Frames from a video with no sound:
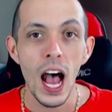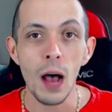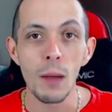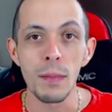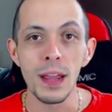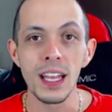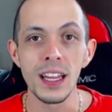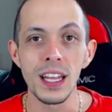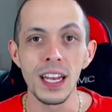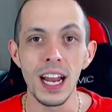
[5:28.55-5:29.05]

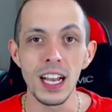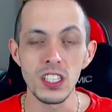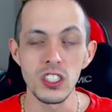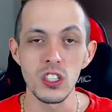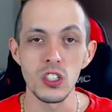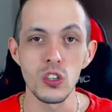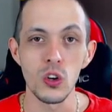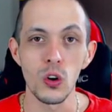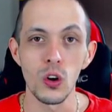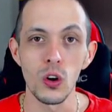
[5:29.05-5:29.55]
Um, in the
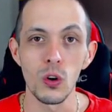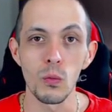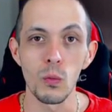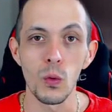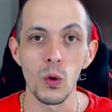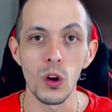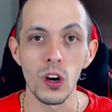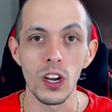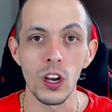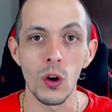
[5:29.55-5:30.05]
next
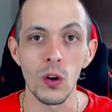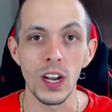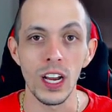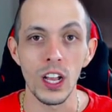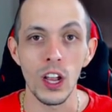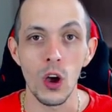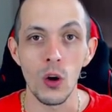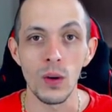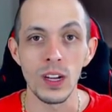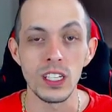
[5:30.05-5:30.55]
tutorial, we're going
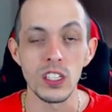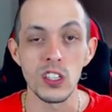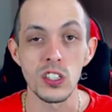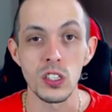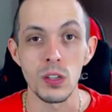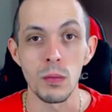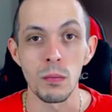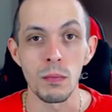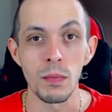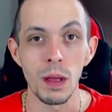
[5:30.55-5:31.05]
to go
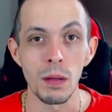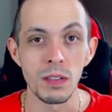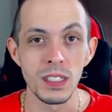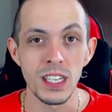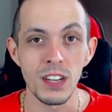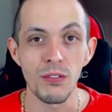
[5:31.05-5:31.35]
into some